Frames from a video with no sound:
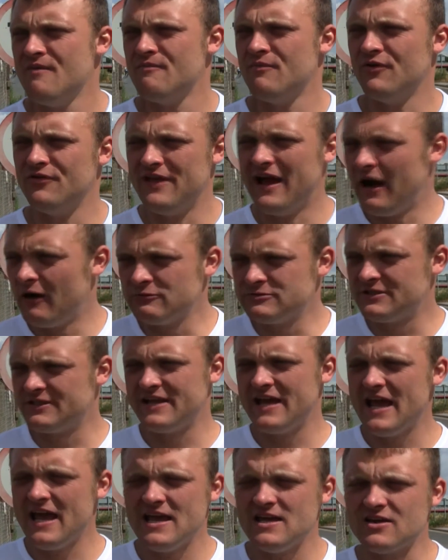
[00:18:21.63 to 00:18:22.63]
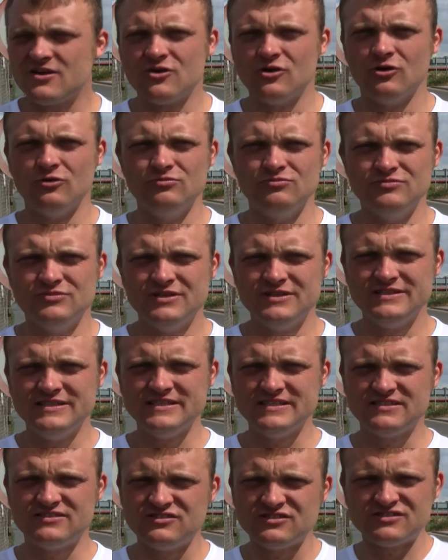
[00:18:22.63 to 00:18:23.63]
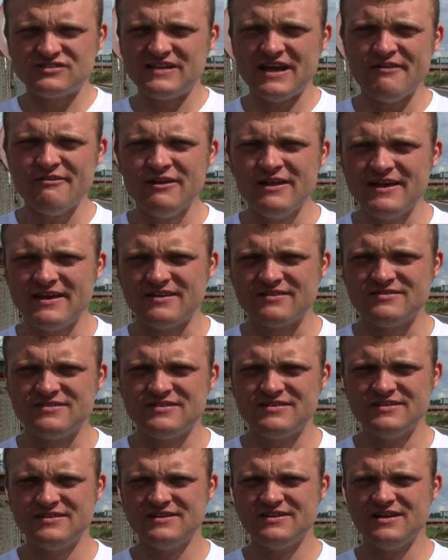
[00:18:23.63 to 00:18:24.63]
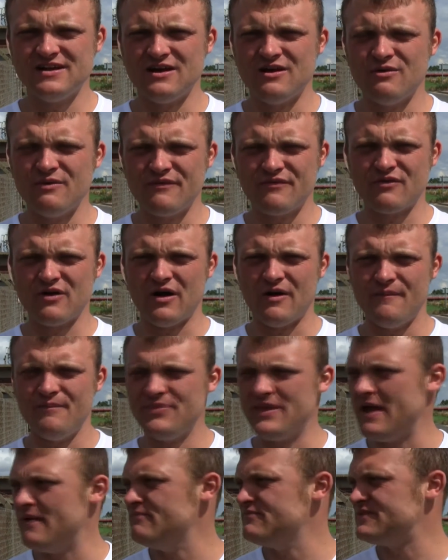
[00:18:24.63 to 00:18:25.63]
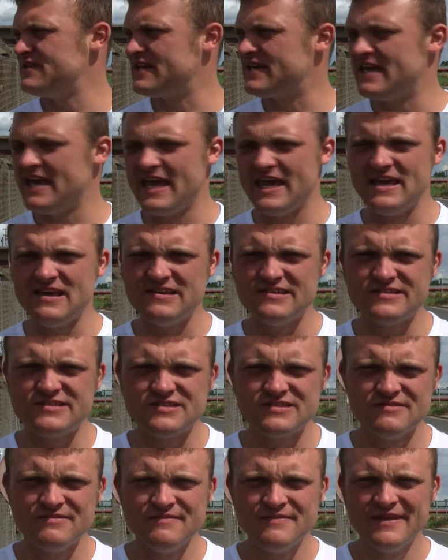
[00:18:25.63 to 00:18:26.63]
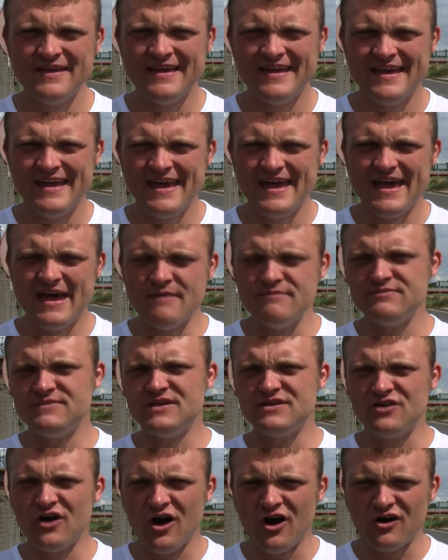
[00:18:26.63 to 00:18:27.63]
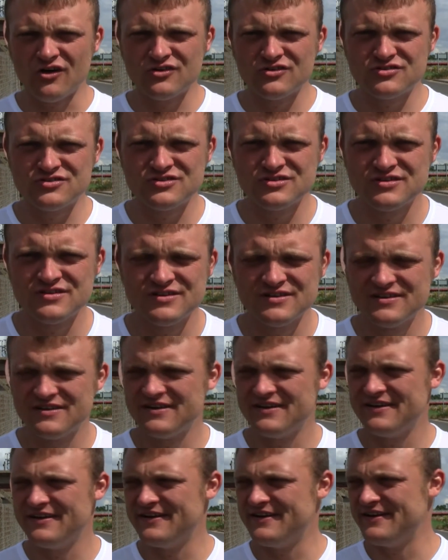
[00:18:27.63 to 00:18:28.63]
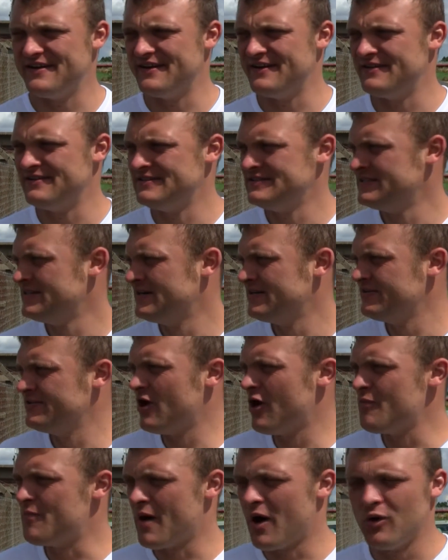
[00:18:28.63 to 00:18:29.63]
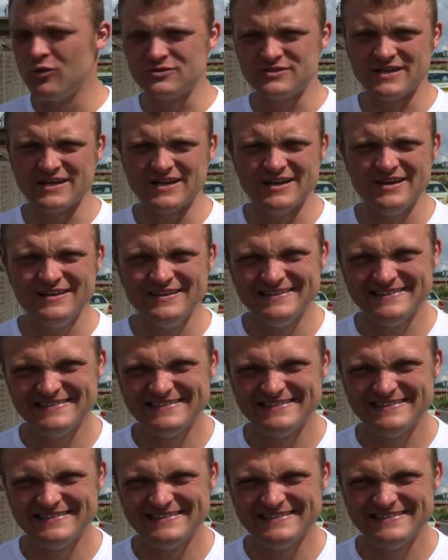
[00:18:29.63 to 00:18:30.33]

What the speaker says: But now today you come and it's just derelict. You know, we've got empty quays, empty docks, no boats here.